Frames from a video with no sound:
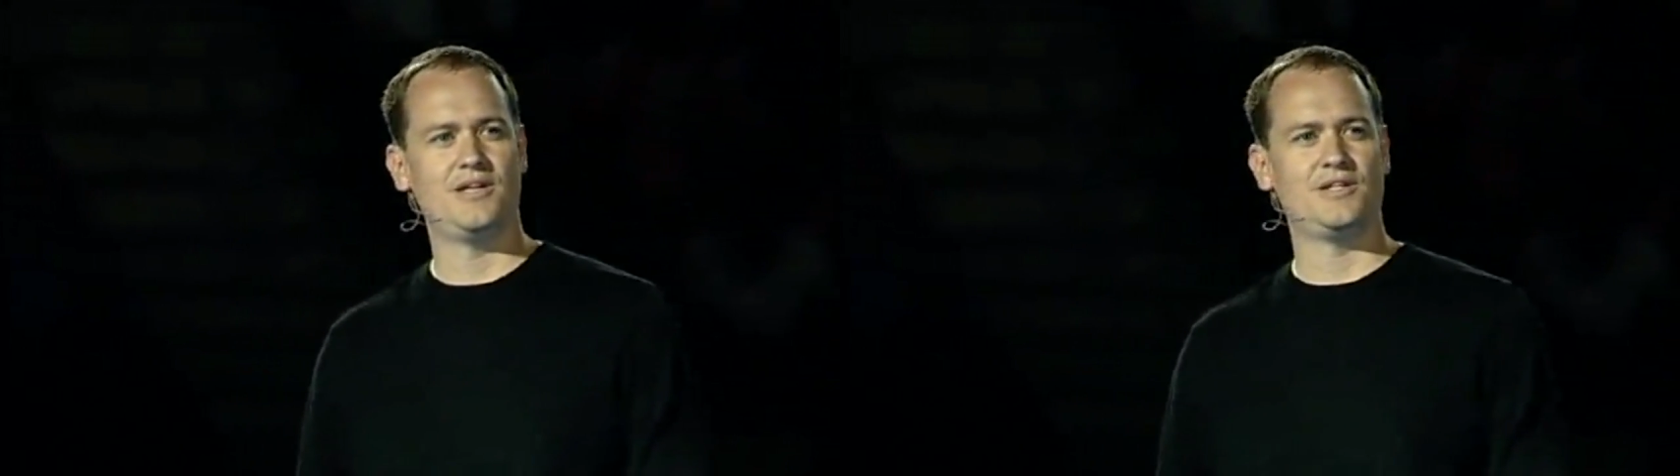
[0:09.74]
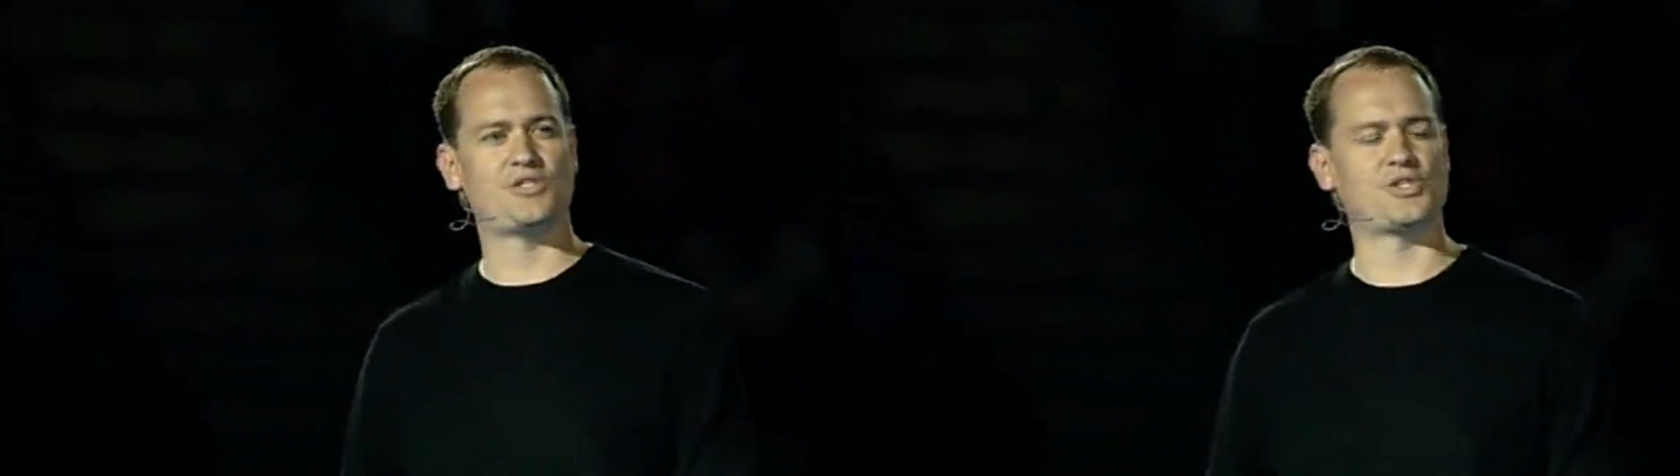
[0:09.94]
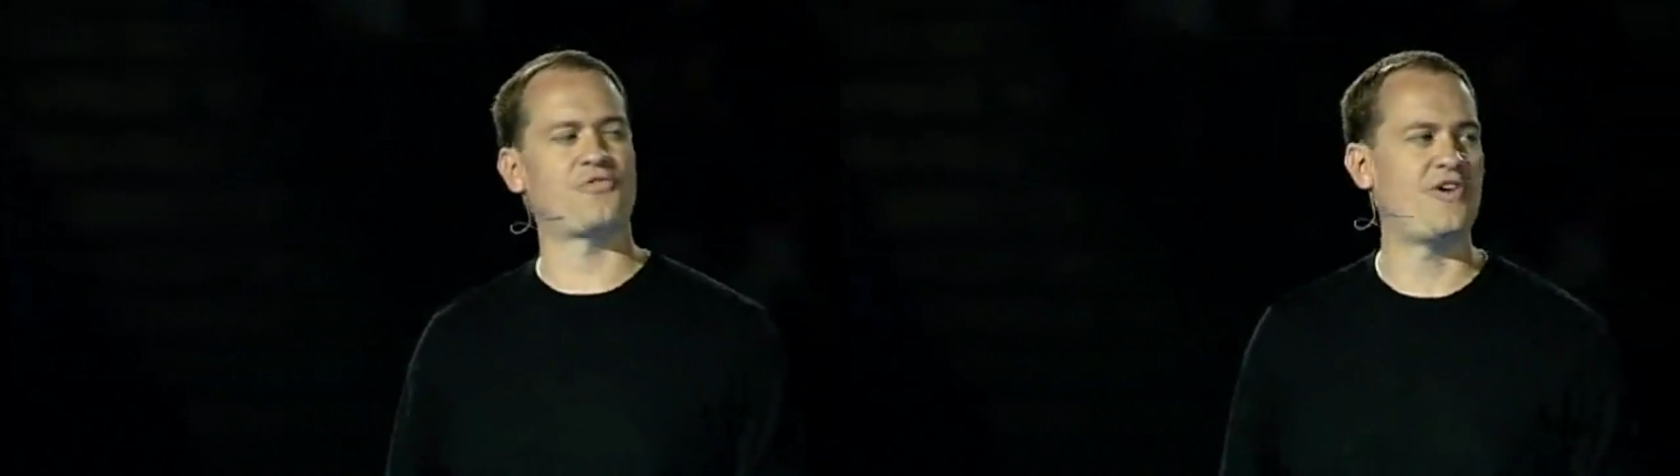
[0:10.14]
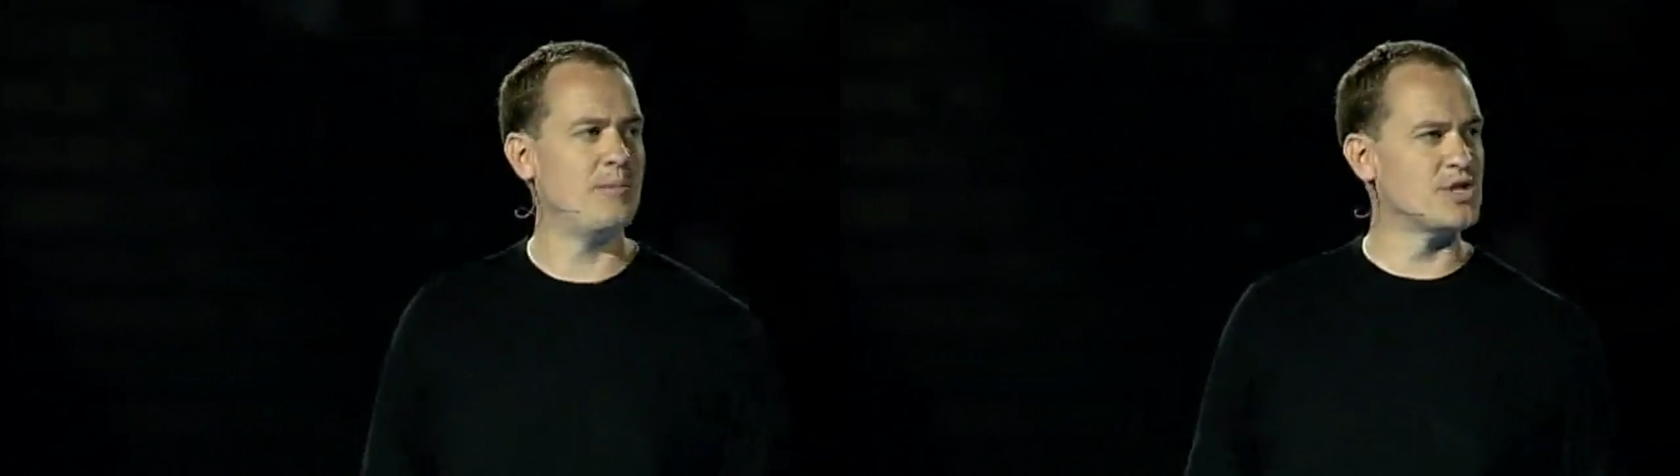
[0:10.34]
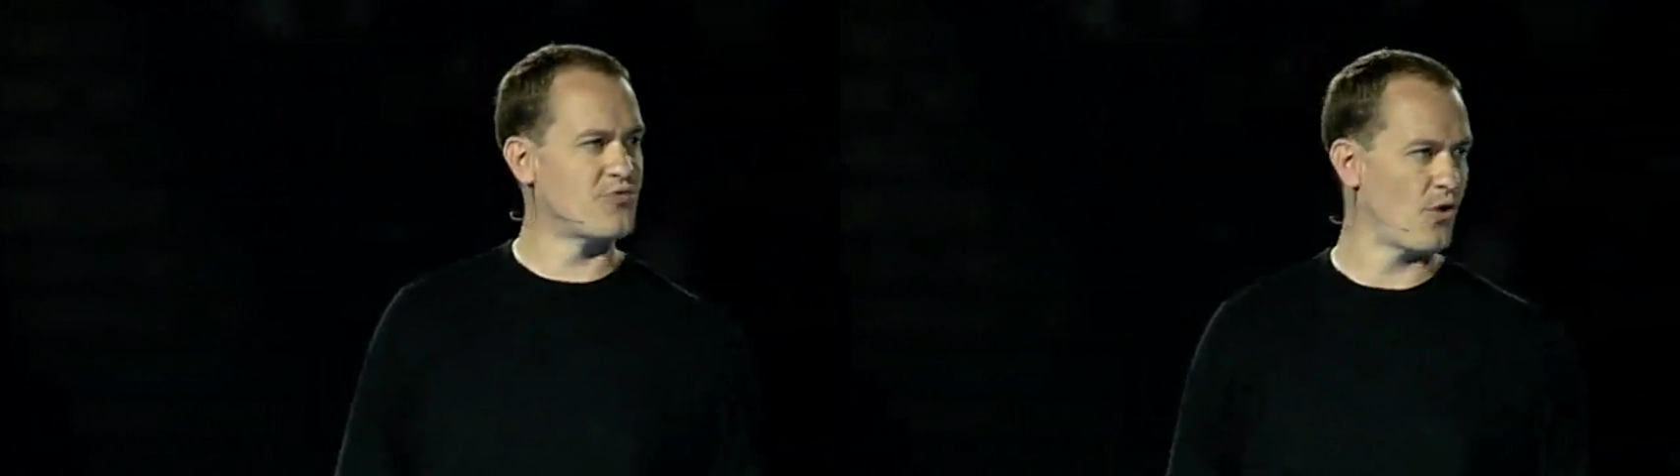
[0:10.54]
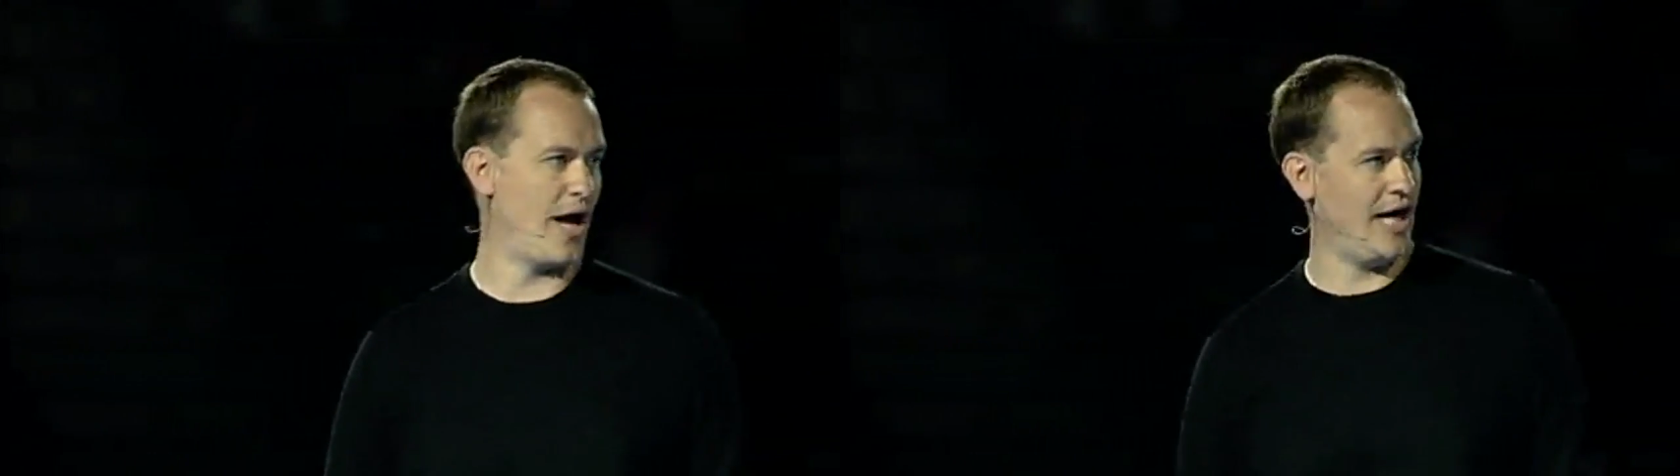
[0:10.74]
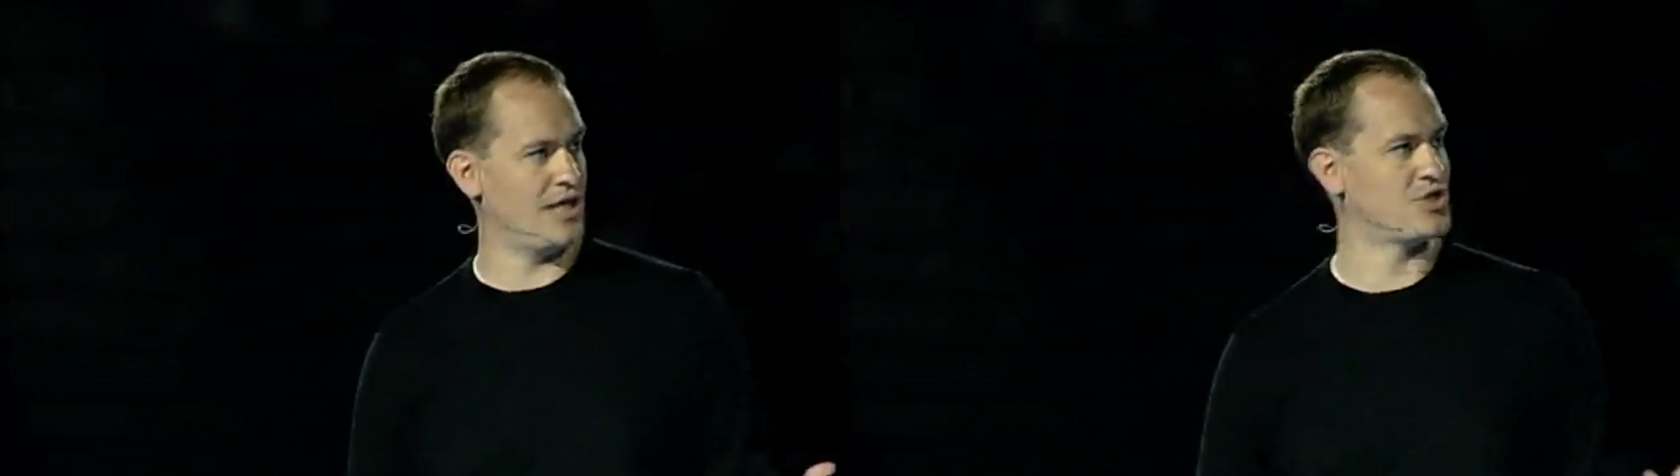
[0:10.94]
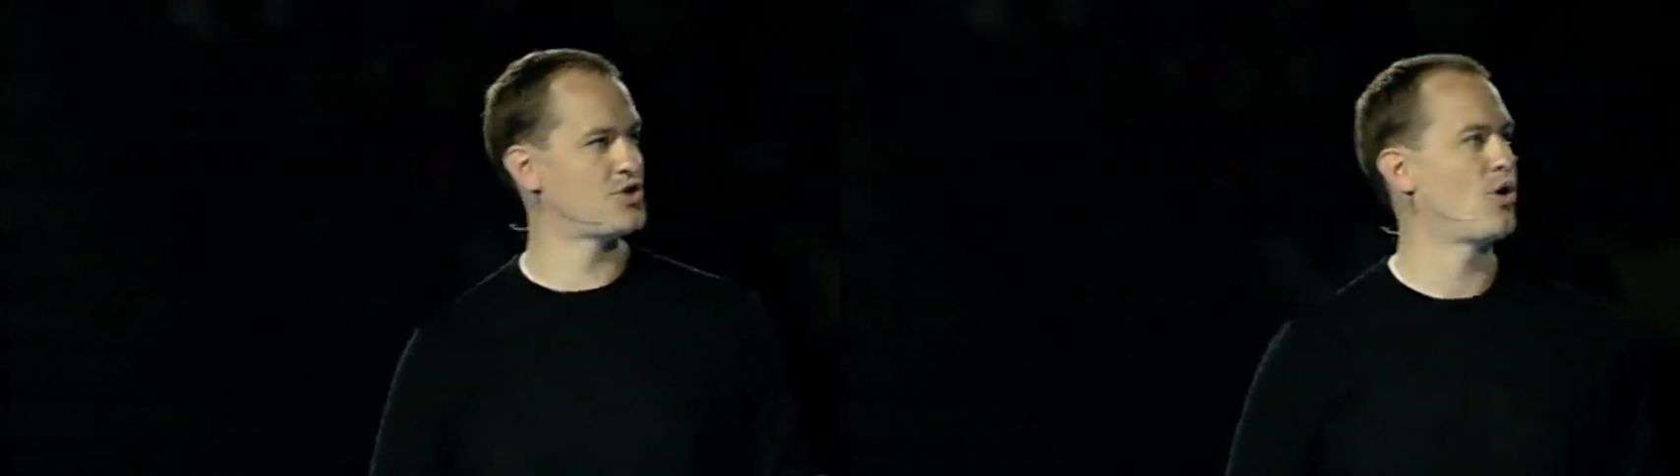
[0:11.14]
This is a famous phrase